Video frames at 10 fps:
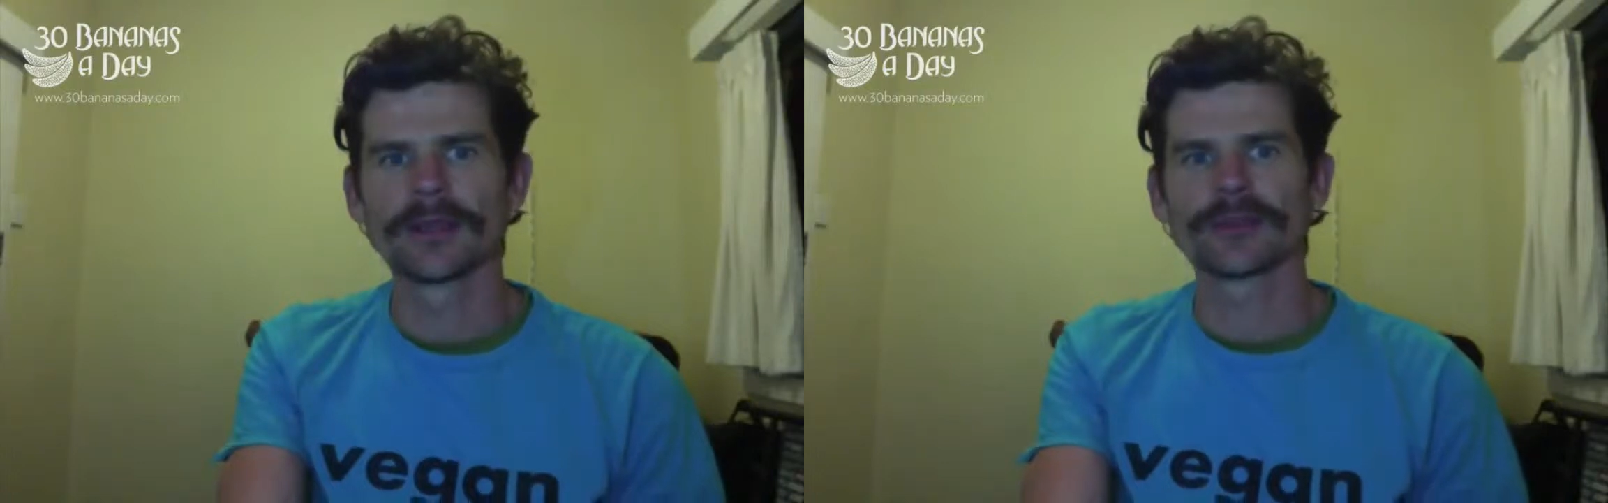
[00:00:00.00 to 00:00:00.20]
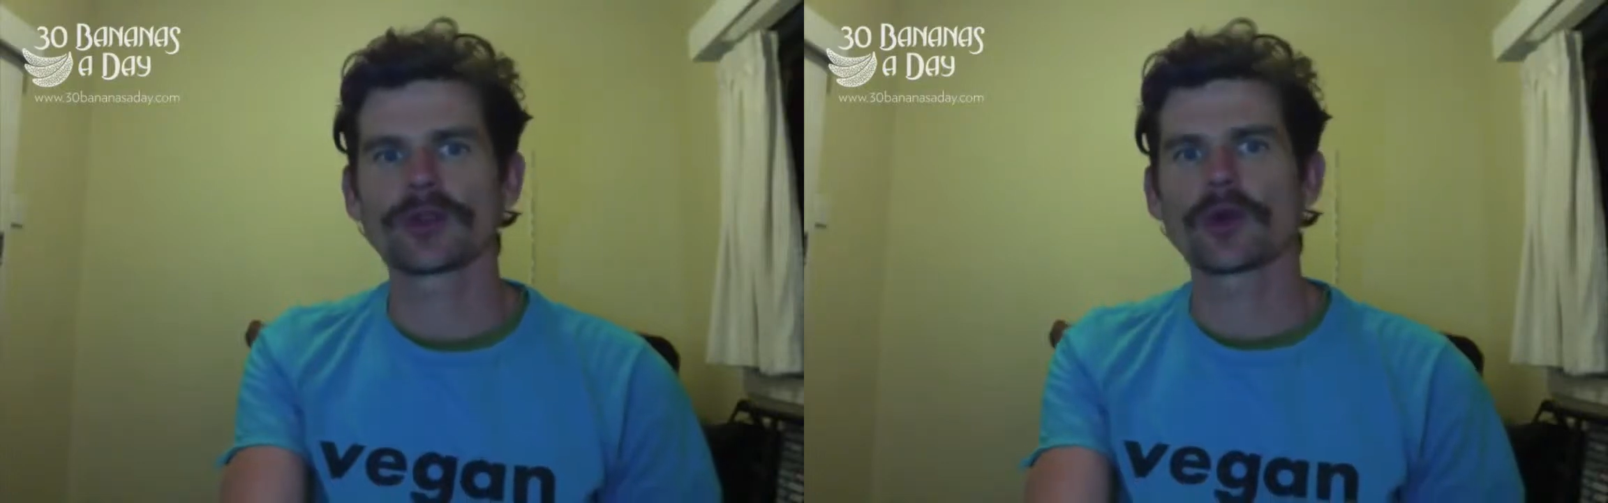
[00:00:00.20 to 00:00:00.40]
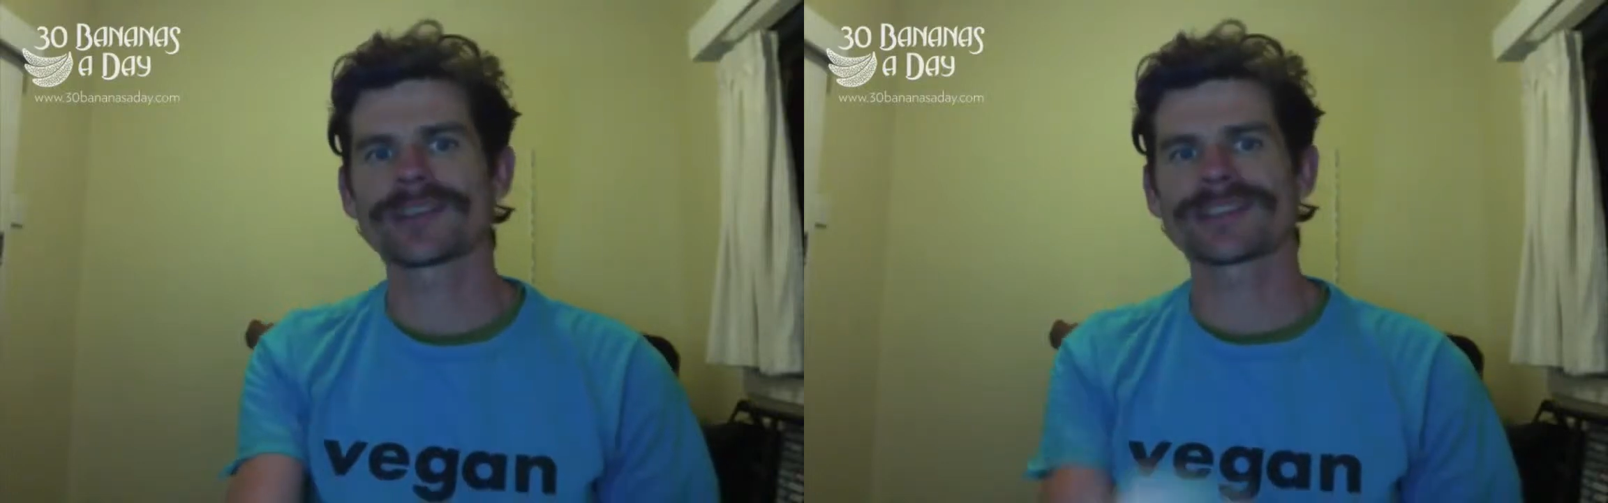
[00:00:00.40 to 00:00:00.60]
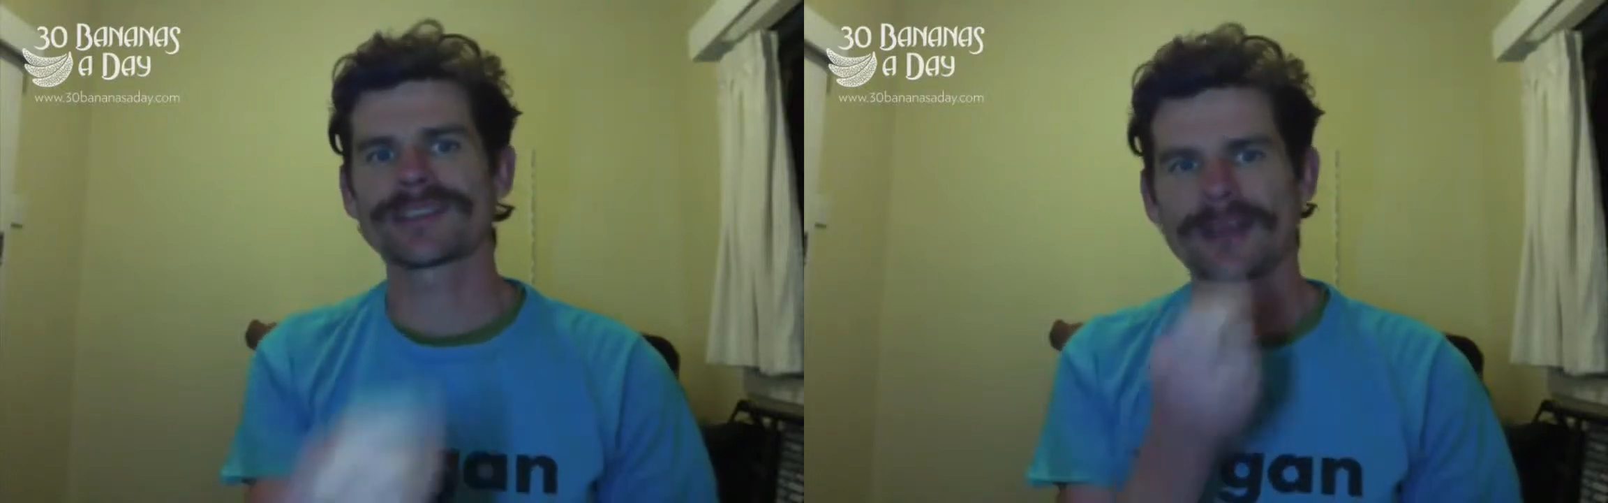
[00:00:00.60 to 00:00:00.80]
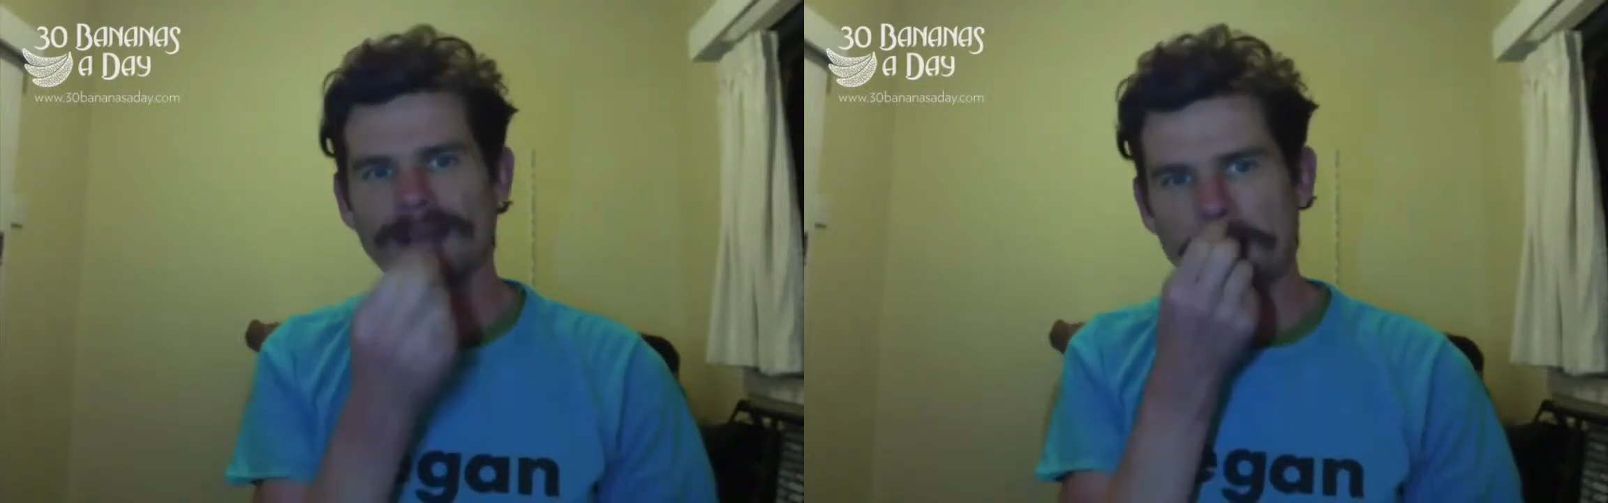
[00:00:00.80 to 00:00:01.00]
So question
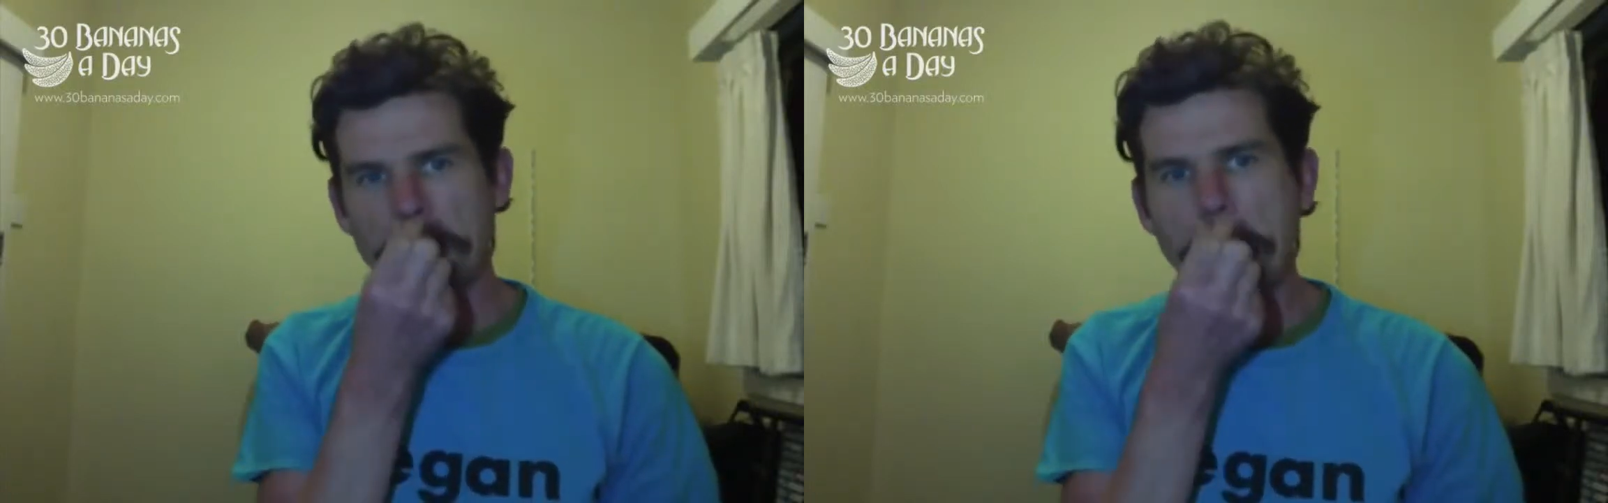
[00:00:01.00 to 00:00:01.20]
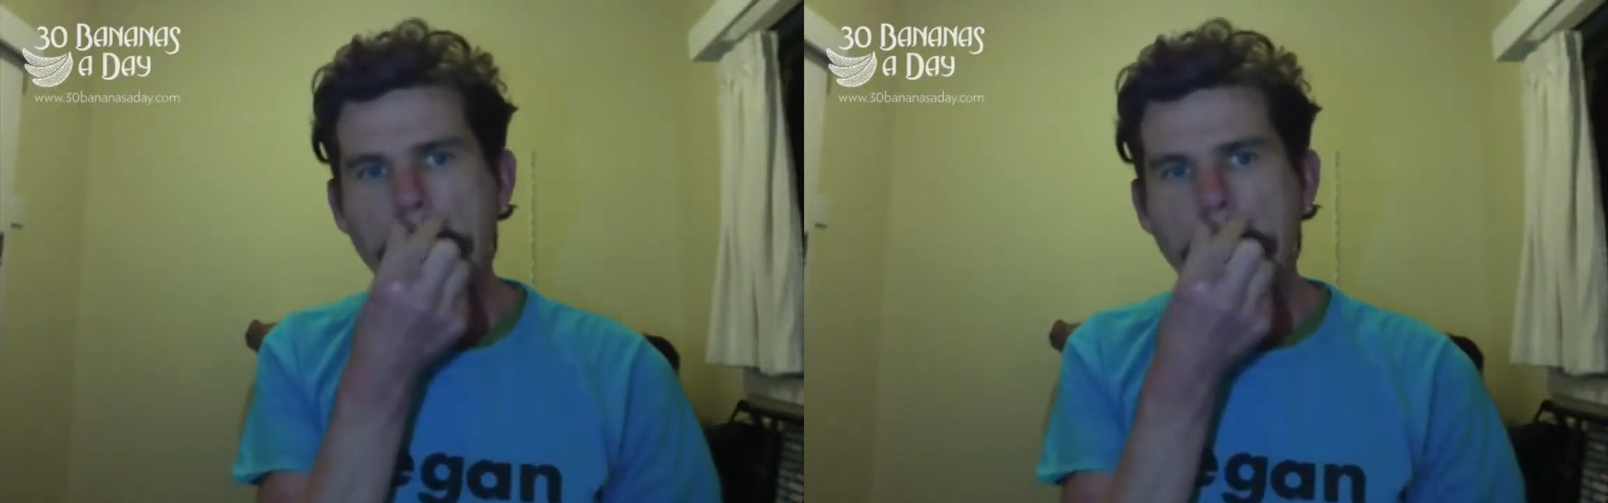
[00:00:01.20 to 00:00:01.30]
today,